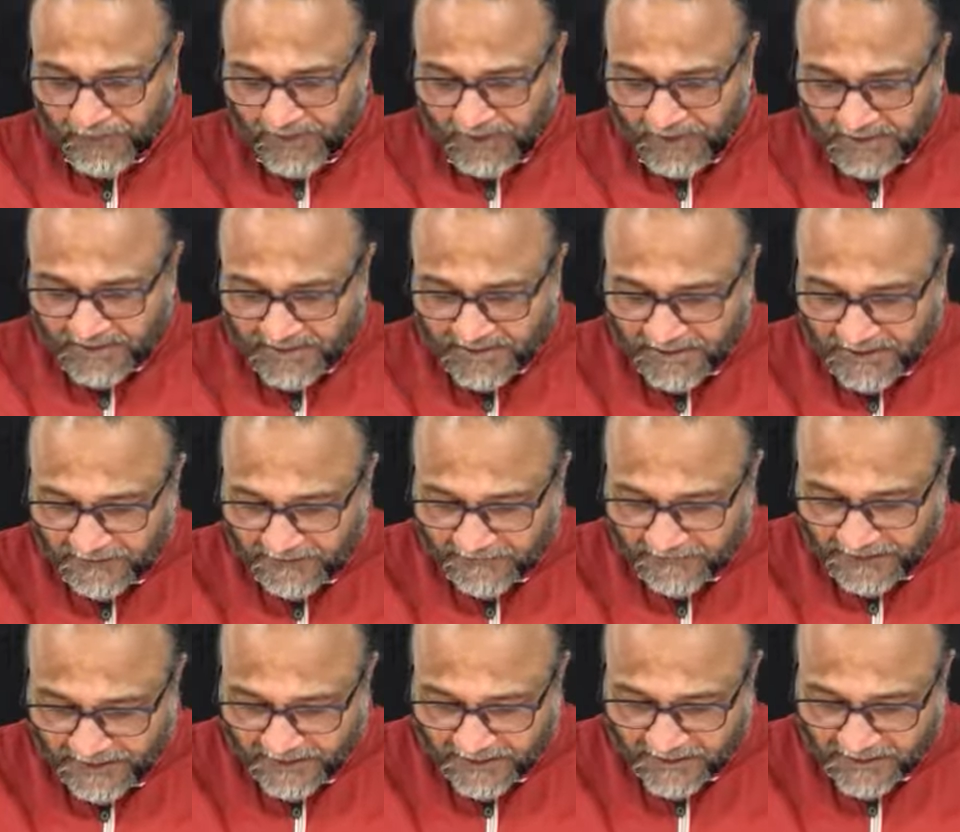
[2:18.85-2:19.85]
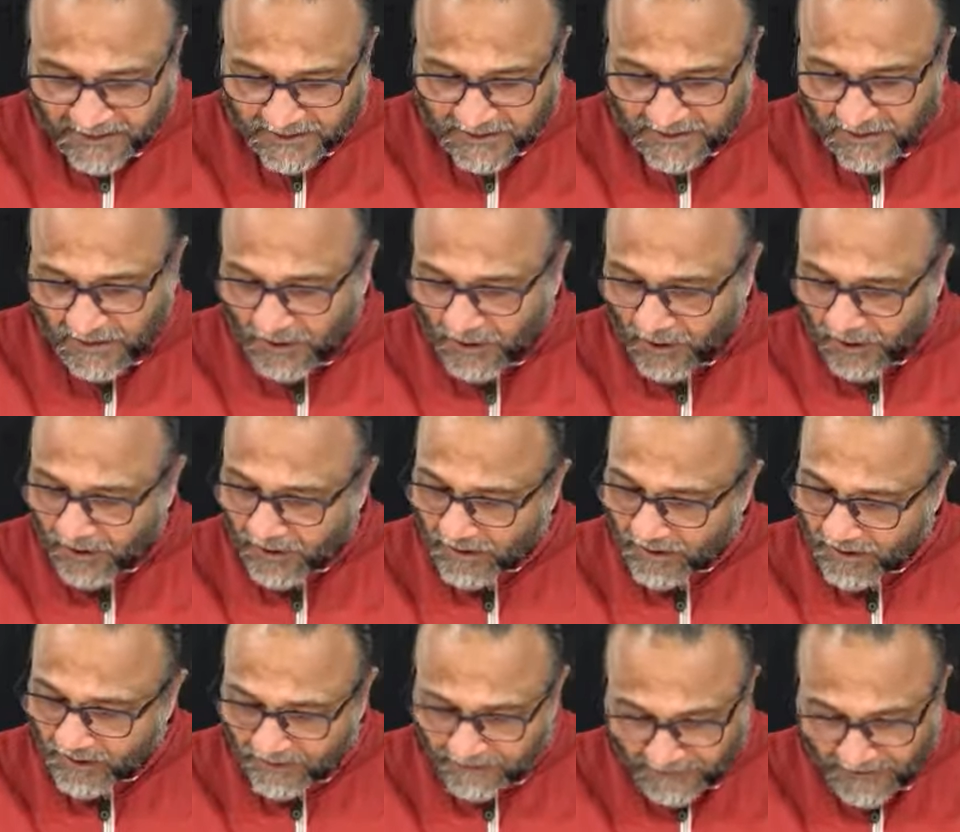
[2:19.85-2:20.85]
Its effects or
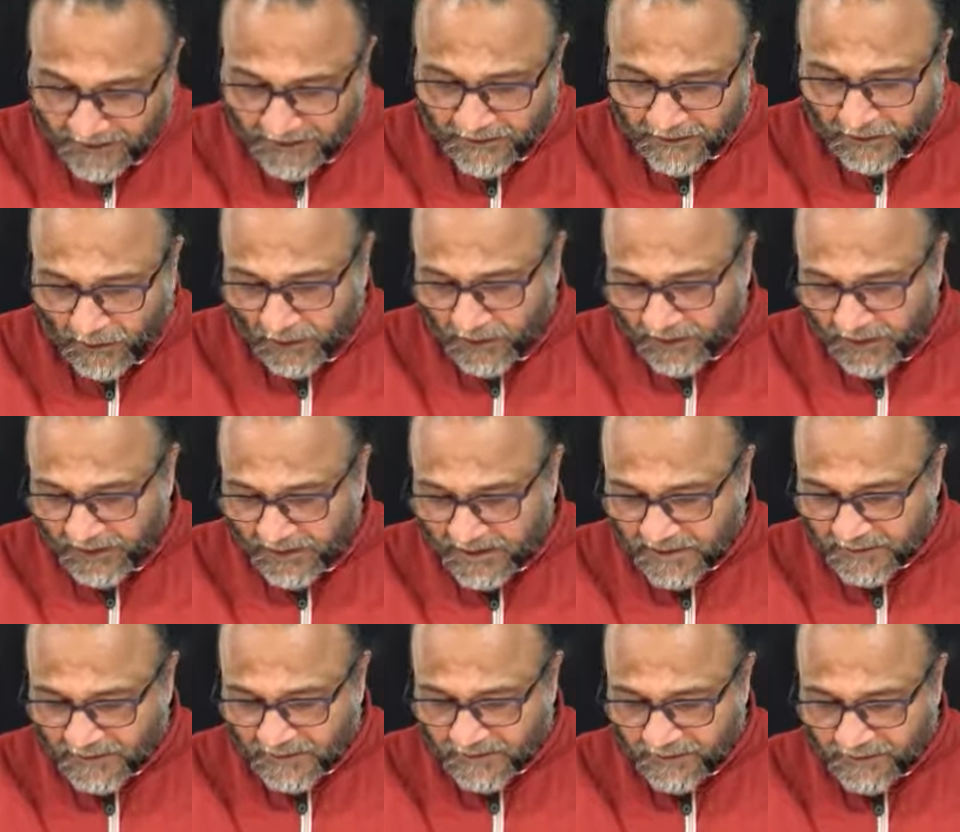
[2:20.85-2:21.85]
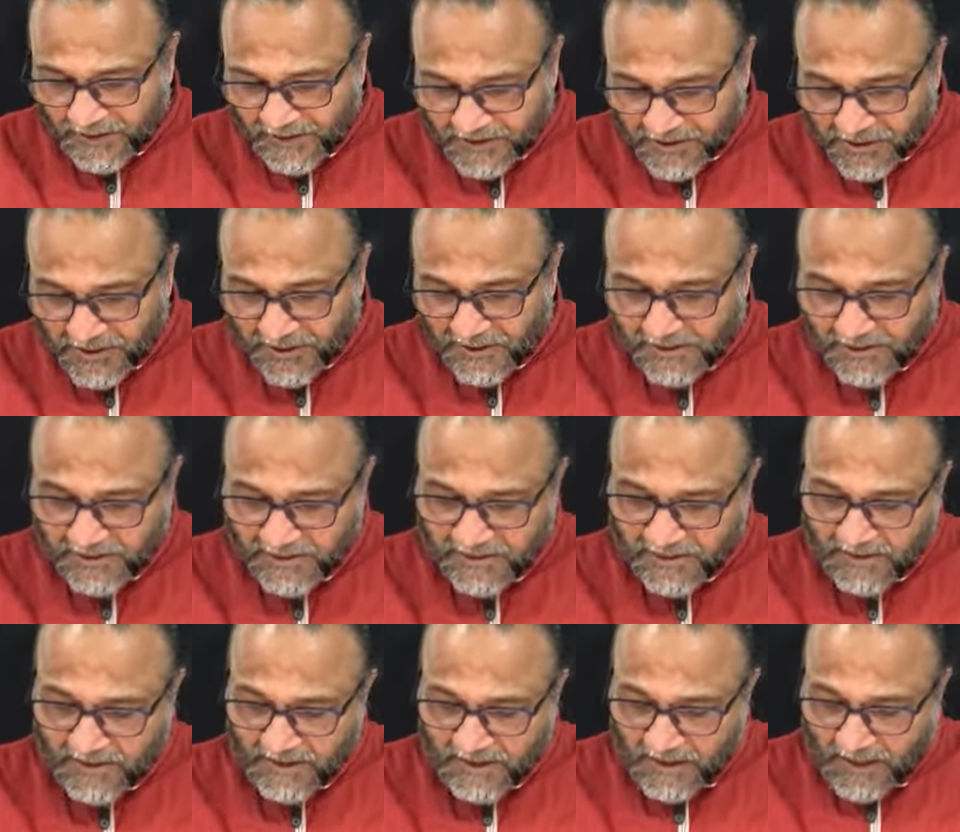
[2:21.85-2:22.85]
effect or
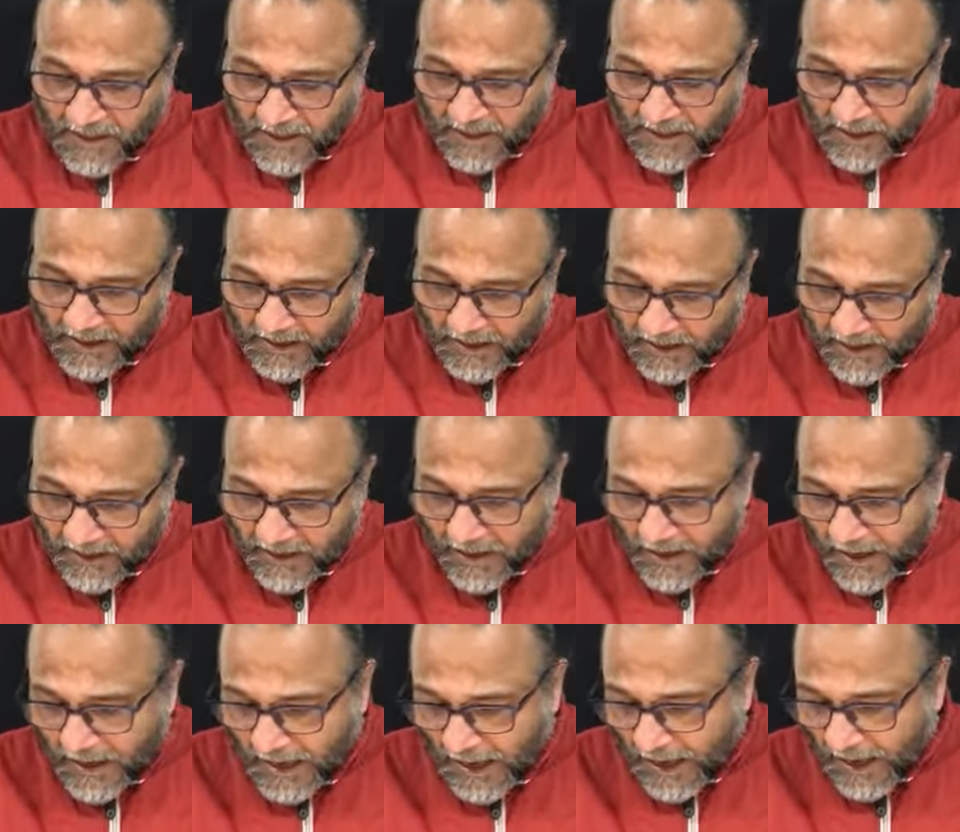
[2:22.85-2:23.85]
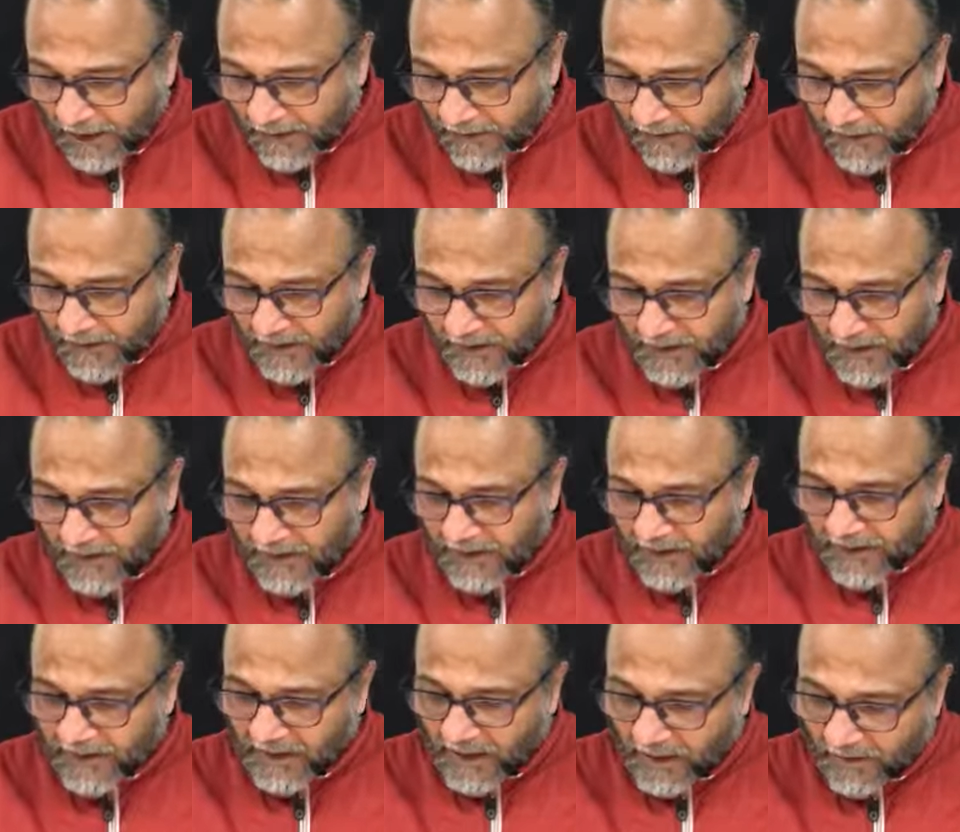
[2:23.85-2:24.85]
expressions are avaran,
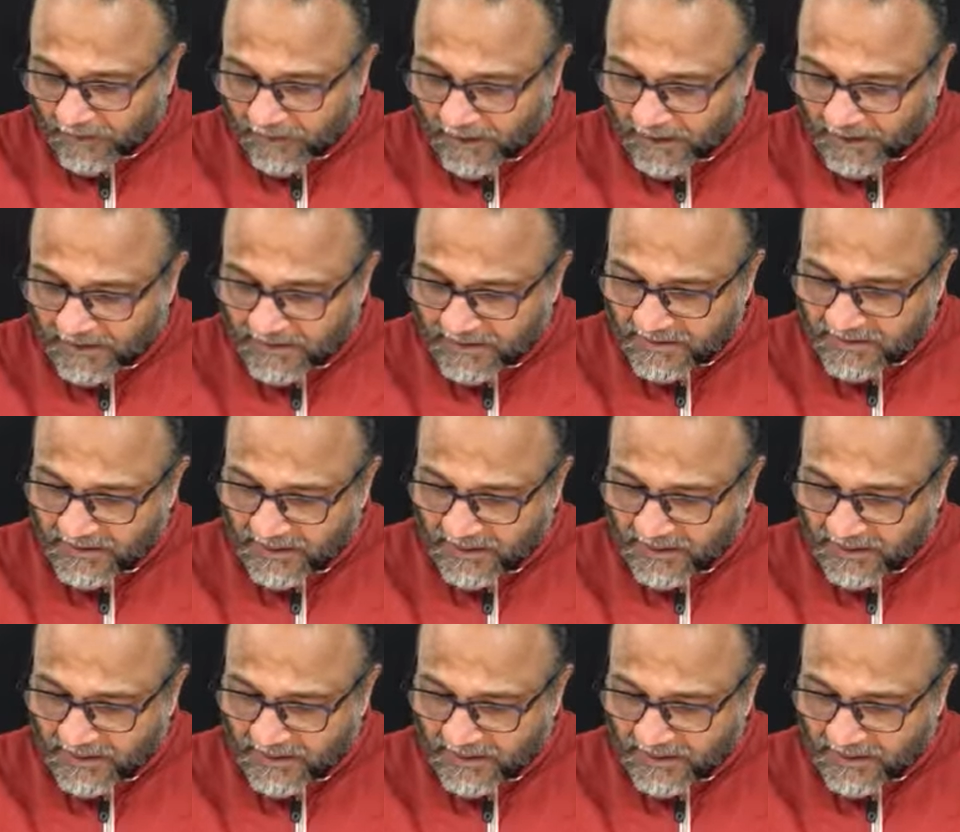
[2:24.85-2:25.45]
it covers.